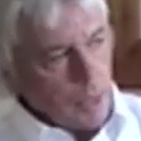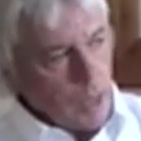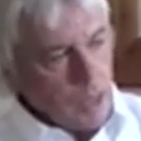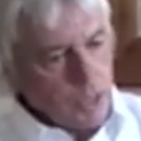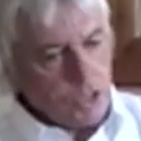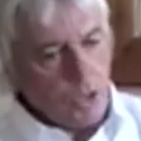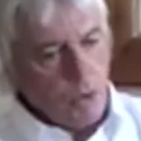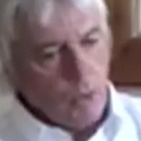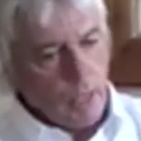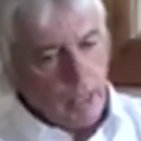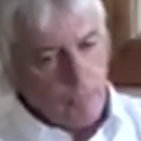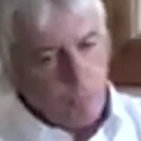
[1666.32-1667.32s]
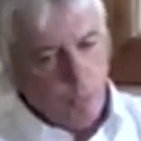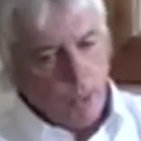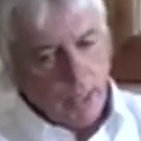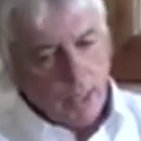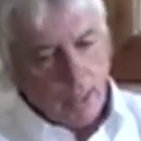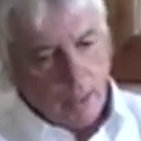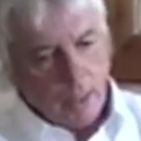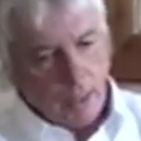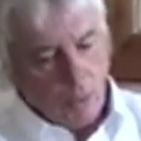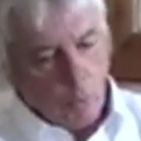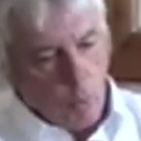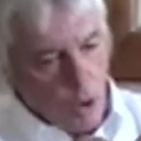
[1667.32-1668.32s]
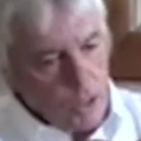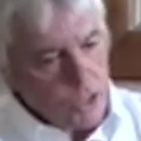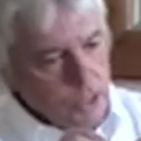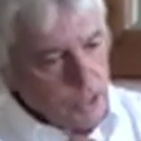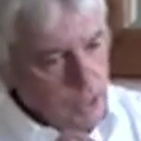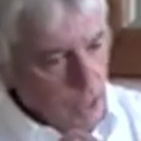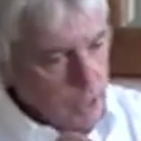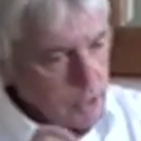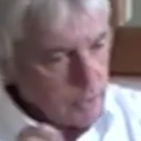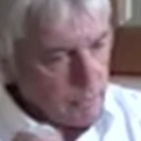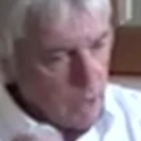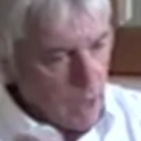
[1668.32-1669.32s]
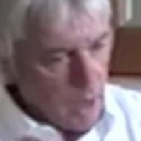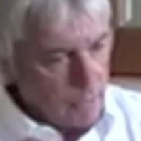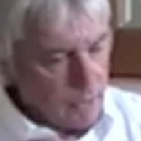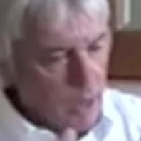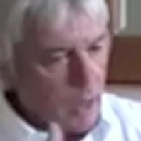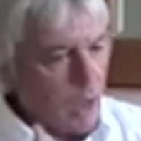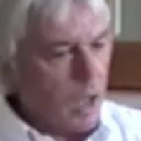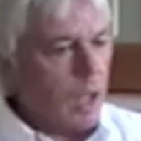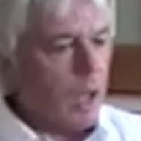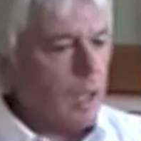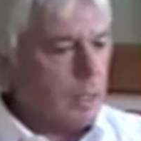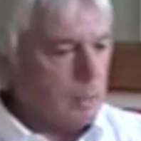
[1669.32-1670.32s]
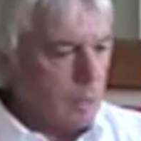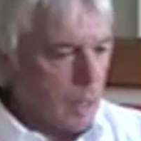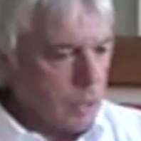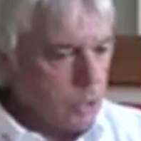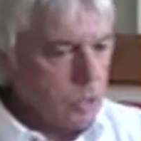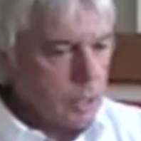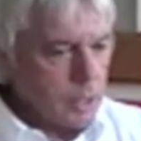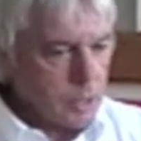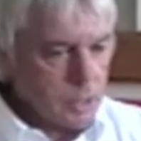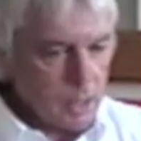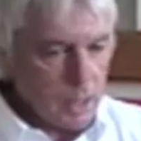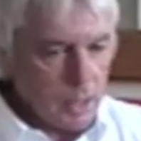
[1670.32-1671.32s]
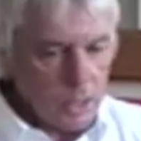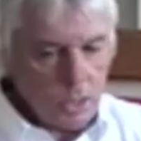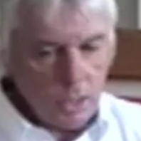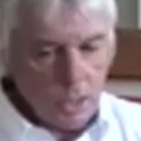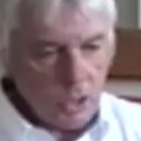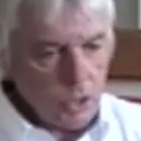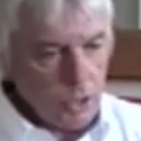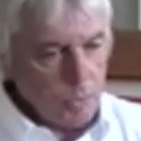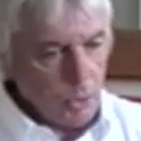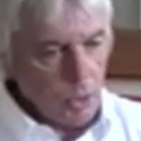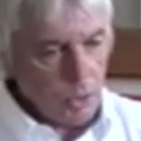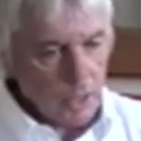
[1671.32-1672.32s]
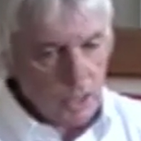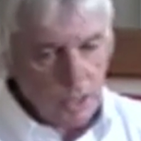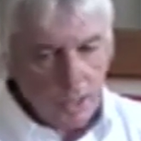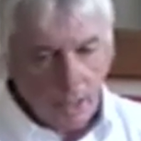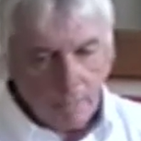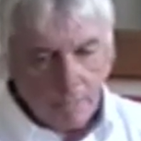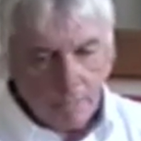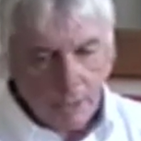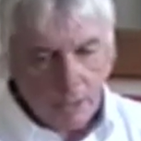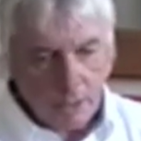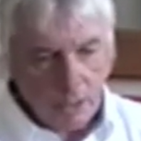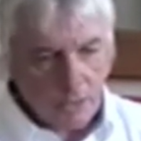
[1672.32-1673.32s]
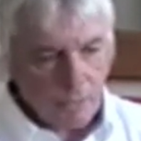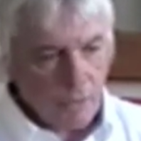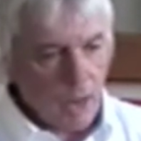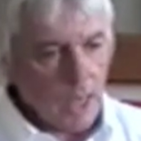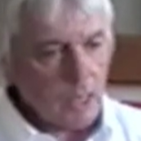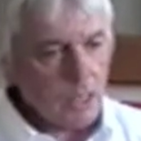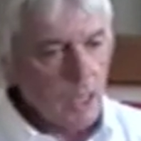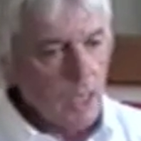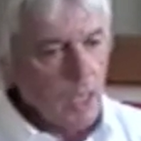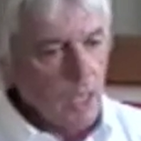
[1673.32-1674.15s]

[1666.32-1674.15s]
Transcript: And so if we watch the signs of life, and I use in this new book this phrase,